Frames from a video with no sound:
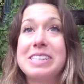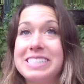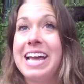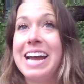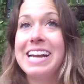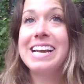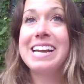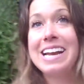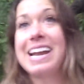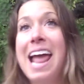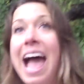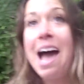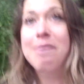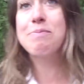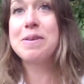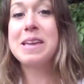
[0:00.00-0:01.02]
excited and
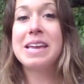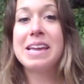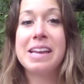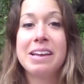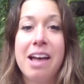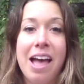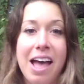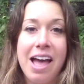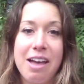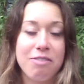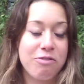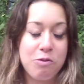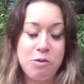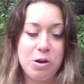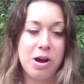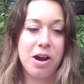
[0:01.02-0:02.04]
happy uh,
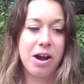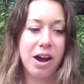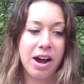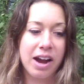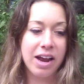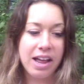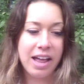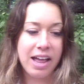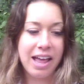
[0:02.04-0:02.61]
for her.